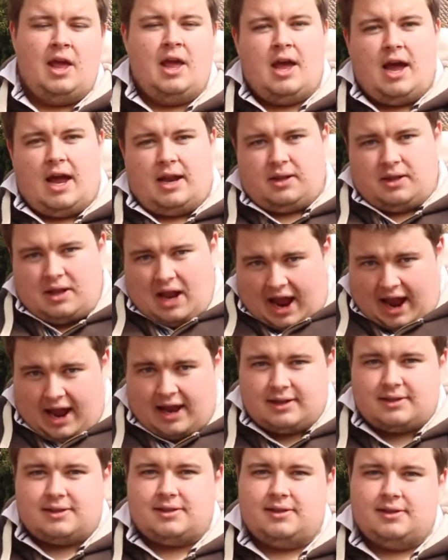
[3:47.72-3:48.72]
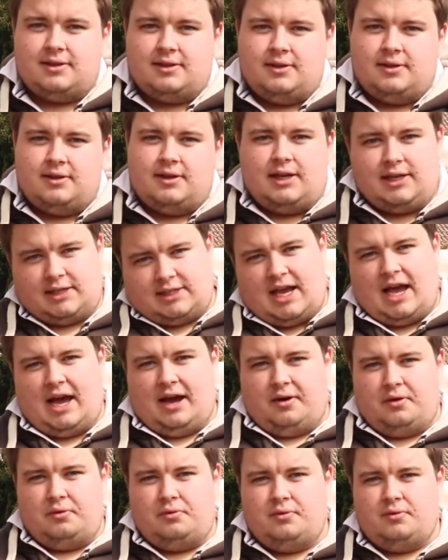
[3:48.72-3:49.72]
And that is
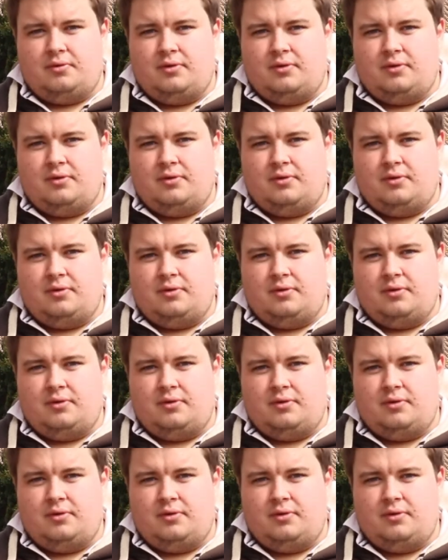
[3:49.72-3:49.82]
how